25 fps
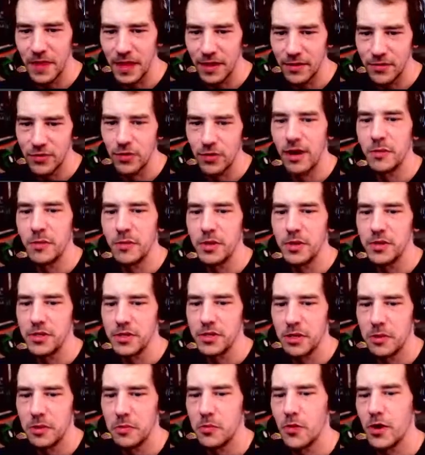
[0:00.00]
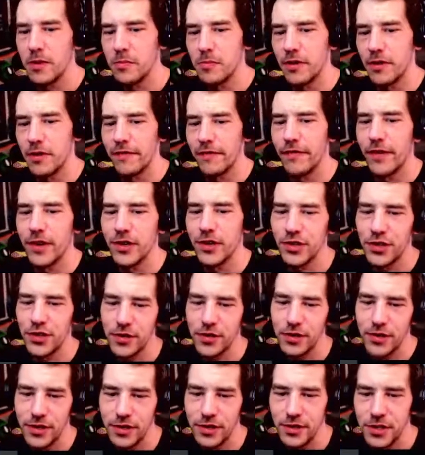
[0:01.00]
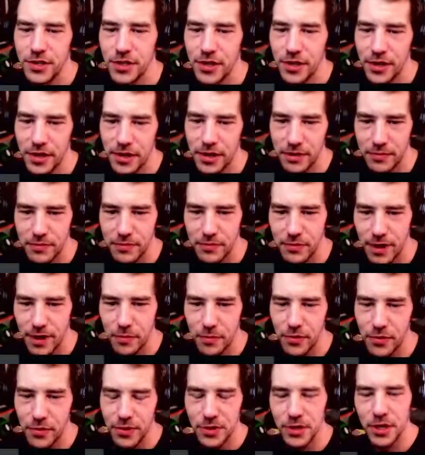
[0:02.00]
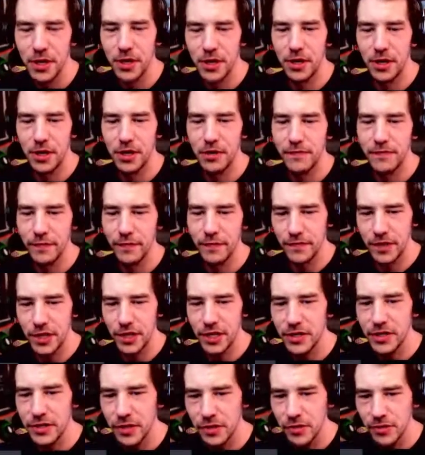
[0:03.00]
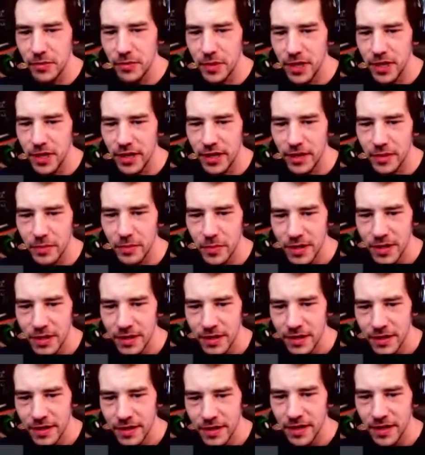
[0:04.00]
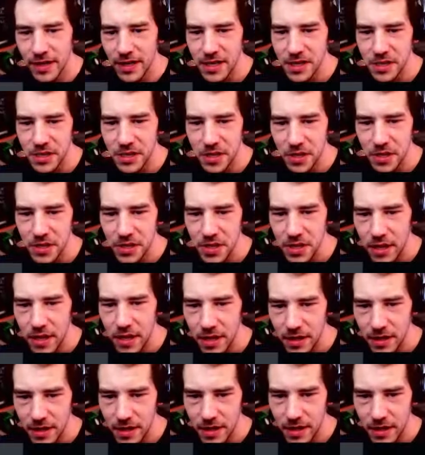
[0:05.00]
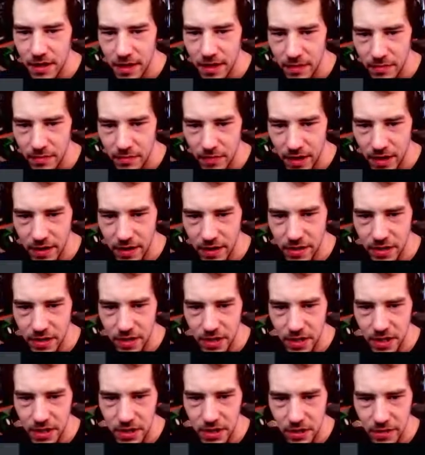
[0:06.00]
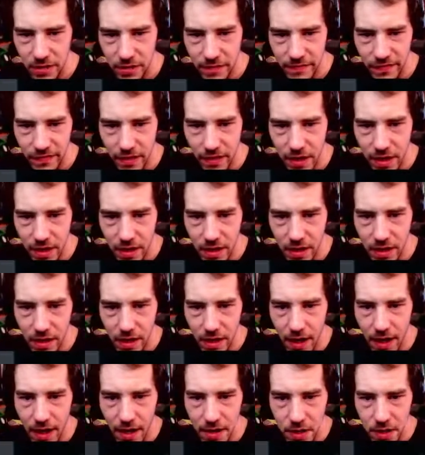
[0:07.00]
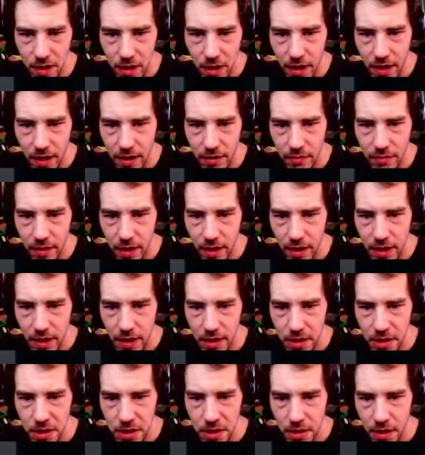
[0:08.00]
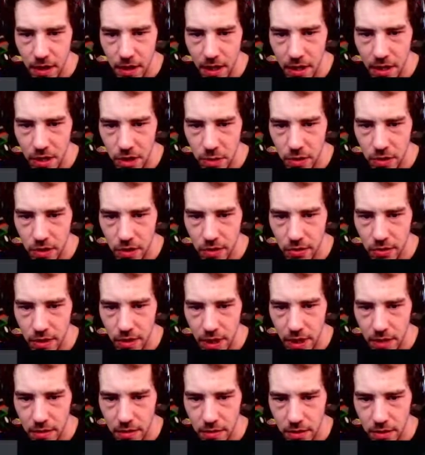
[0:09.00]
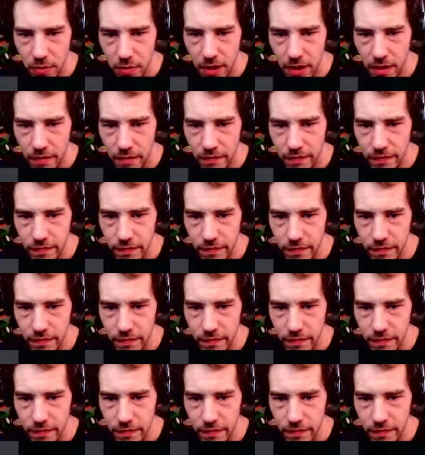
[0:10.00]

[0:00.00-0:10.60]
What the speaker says: Try to be somewhat professional as the representative of DTube here, but as I stated, I am like the DTube frickin' class clown. There he is, Nazmal Huda, 12.